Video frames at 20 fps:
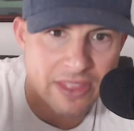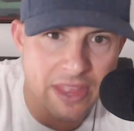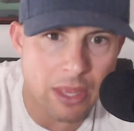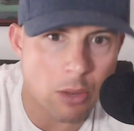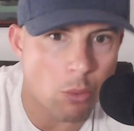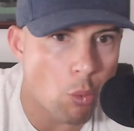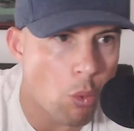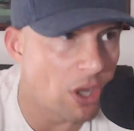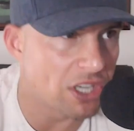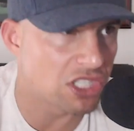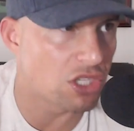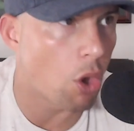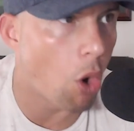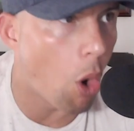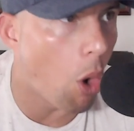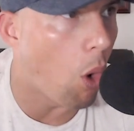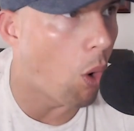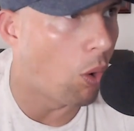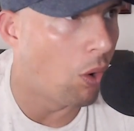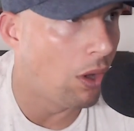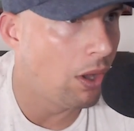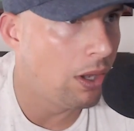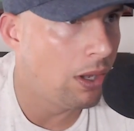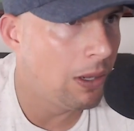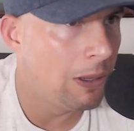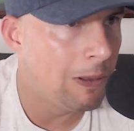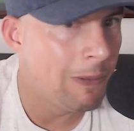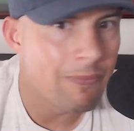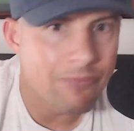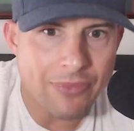then what's the hole?
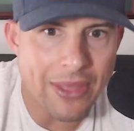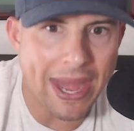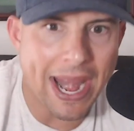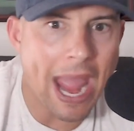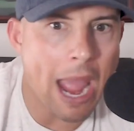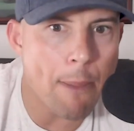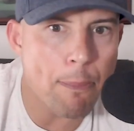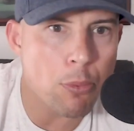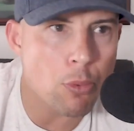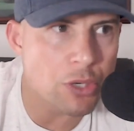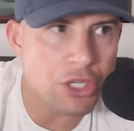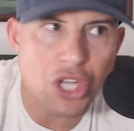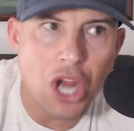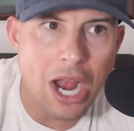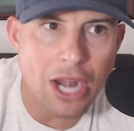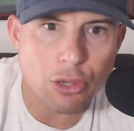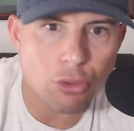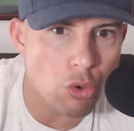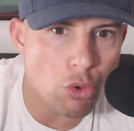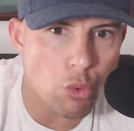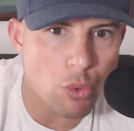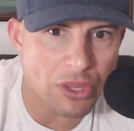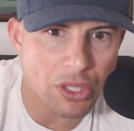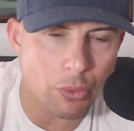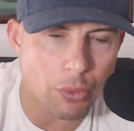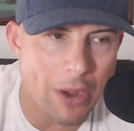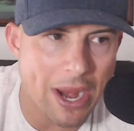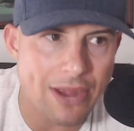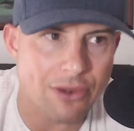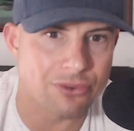That happened with Jon Gruden with the
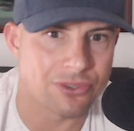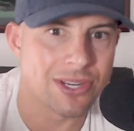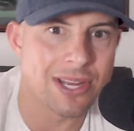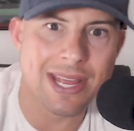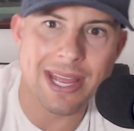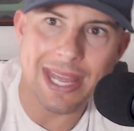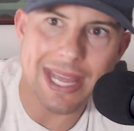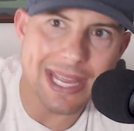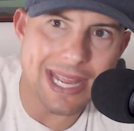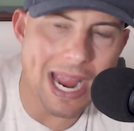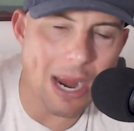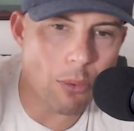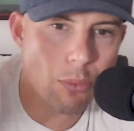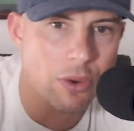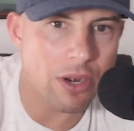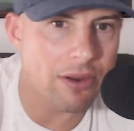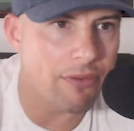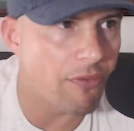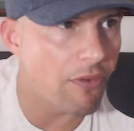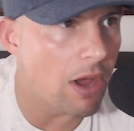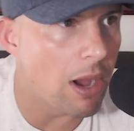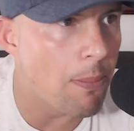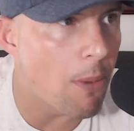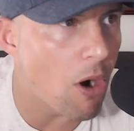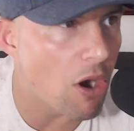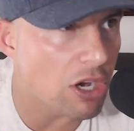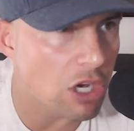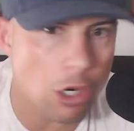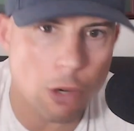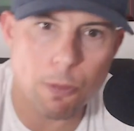Raiders. He got rid of
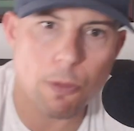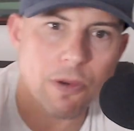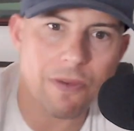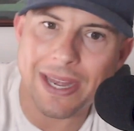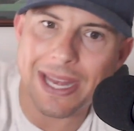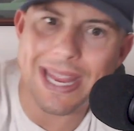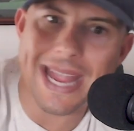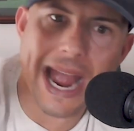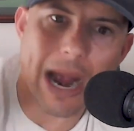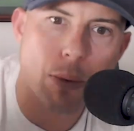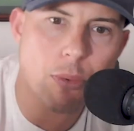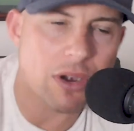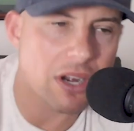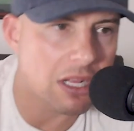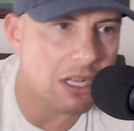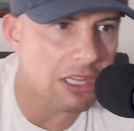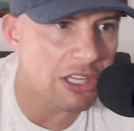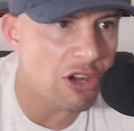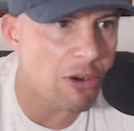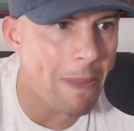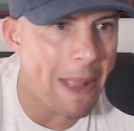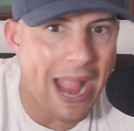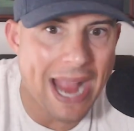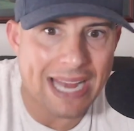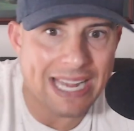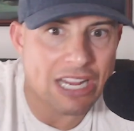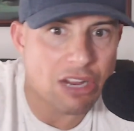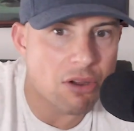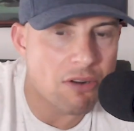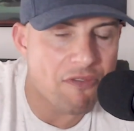Amari Cooper, and then he got rid of Khalil Mack,
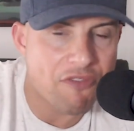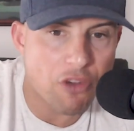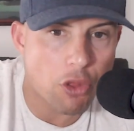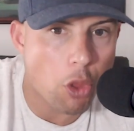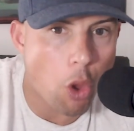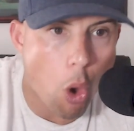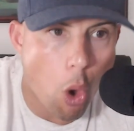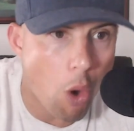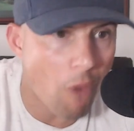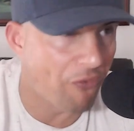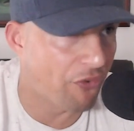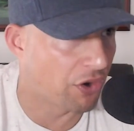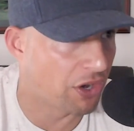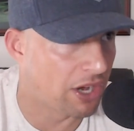and he couldn't fill the hole for a